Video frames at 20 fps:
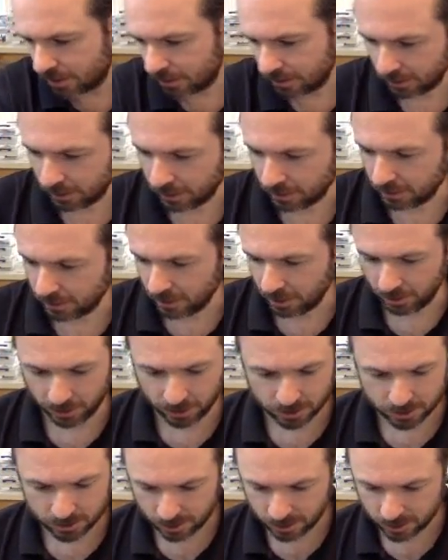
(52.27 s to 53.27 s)
Nothing
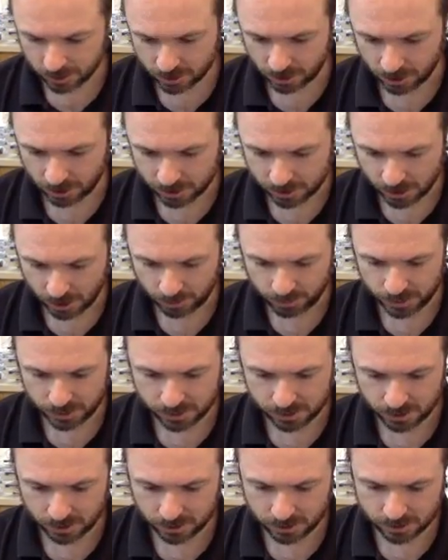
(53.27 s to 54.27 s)
interesting, just got this
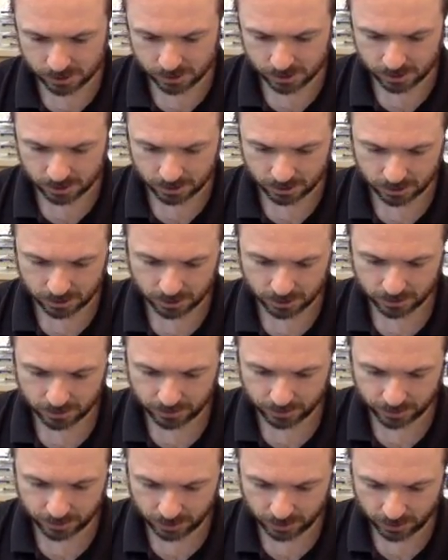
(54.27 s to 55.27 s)
IP6 to
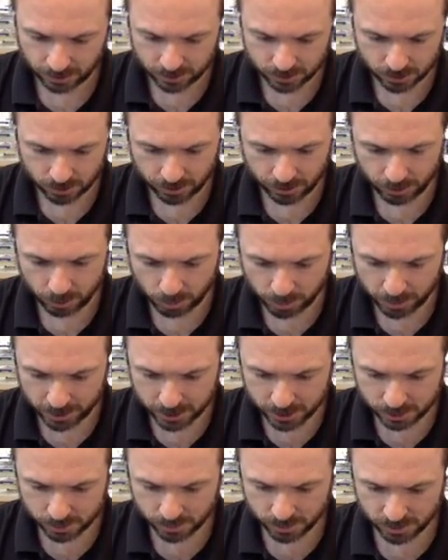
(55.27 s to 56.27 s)
get a screen
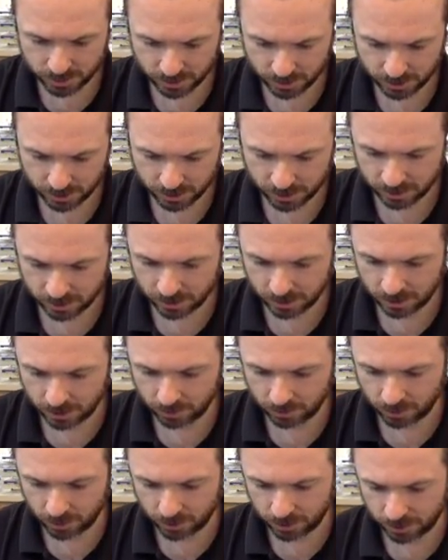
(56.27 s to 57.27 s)
replacement, and then
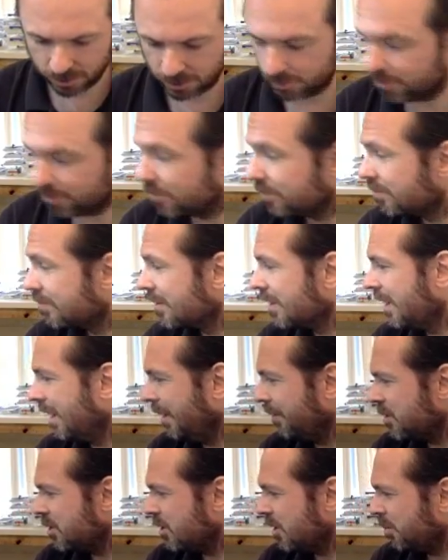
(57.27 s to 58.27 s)
I've got a
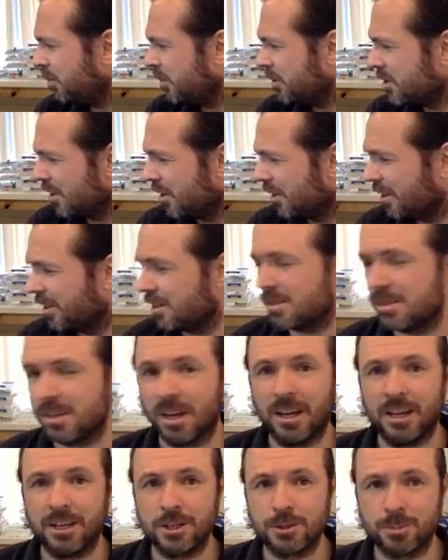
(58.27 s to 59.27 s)
laptop which I think is a
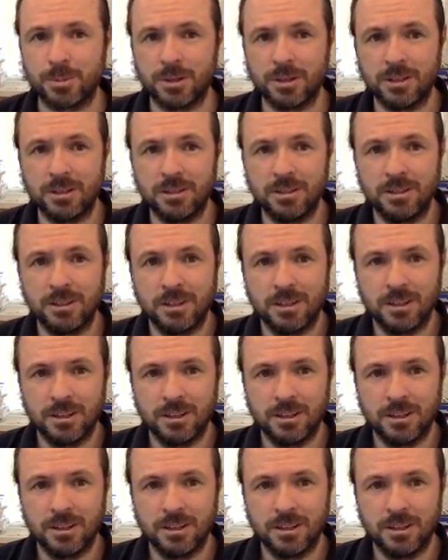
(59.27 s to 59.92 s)
HP